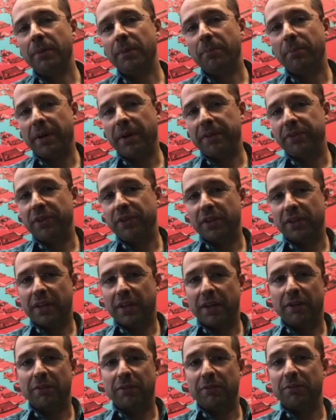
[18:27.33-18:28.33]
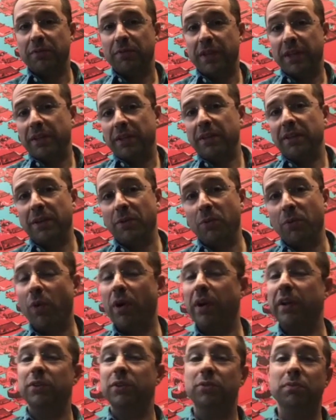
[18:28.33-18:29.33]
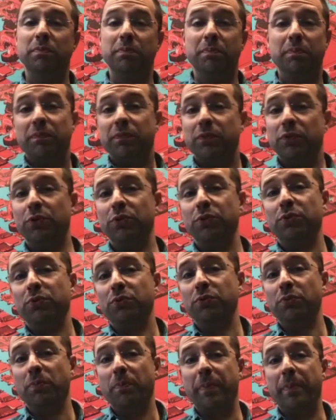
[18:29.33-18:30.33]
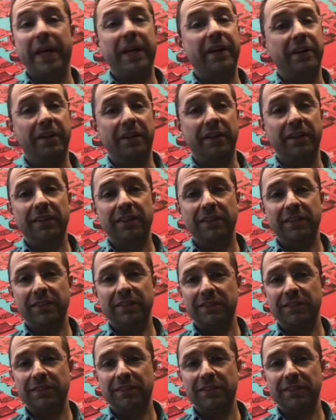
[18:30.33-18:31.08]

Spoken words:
but they're kind of they want to do better.